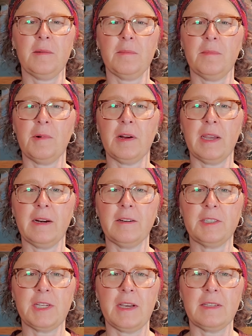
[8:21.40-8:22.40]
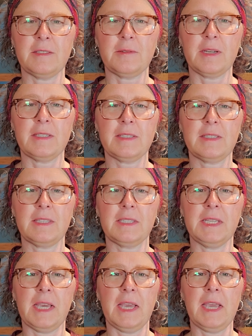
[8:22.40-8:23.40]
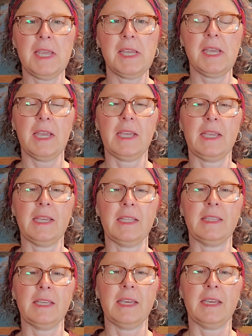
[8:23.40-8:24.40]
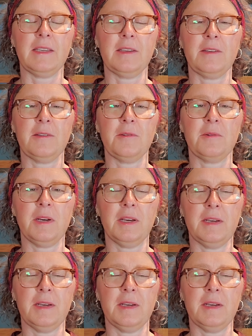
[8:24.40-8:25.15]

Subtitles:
more energized rest of the day, and that you